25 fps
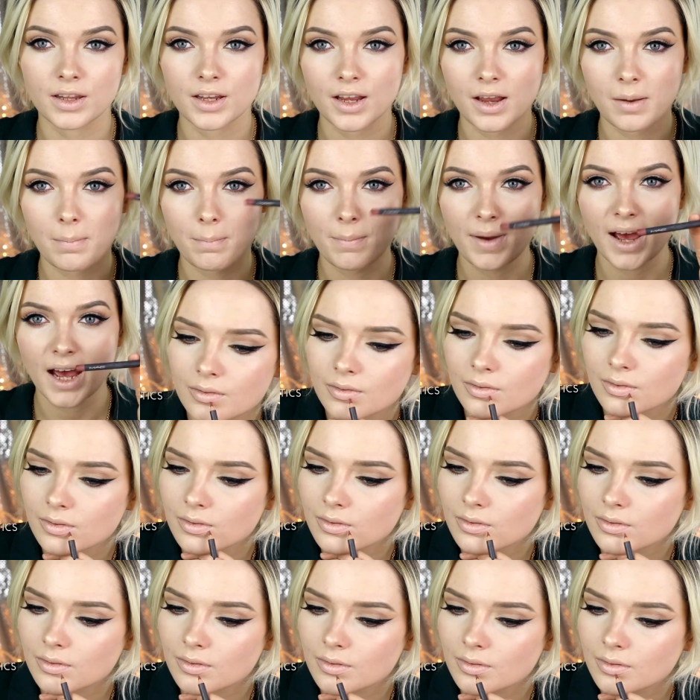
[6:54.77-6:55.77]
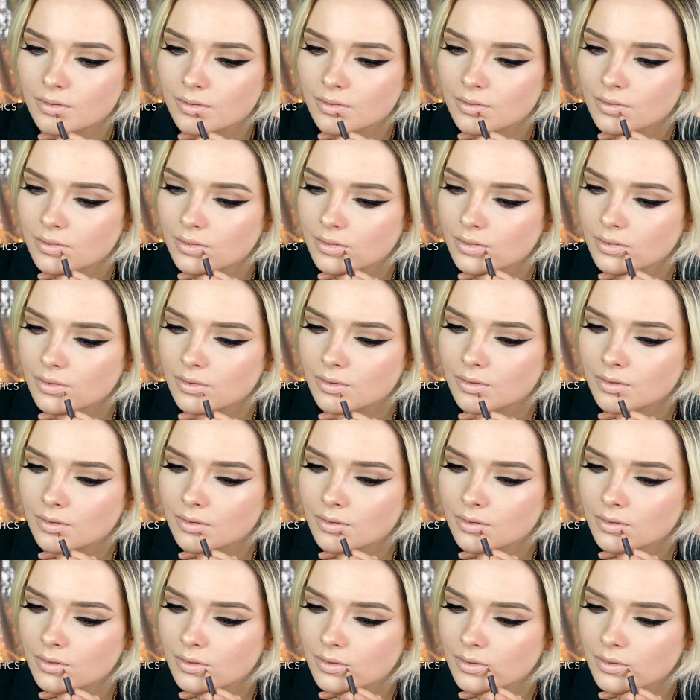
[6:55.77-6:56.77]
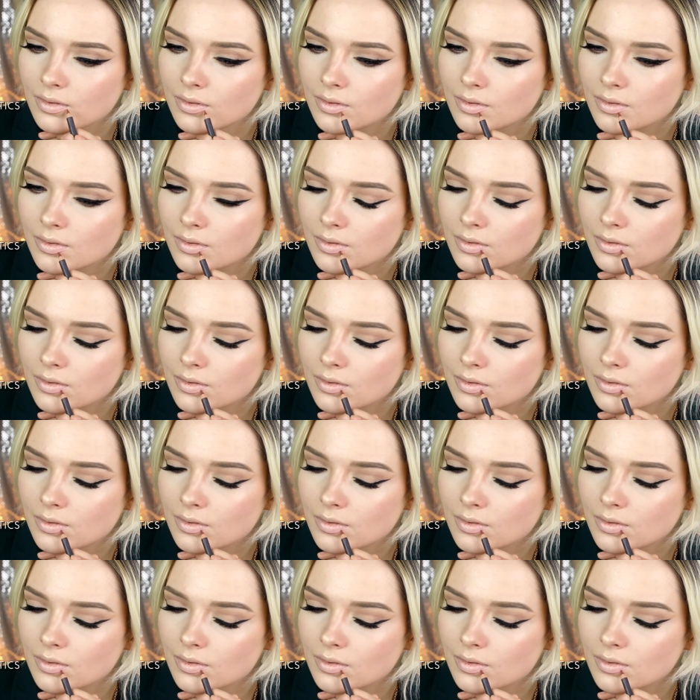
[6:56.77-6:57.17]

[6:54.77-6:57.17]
the MAC Whirl lip liner.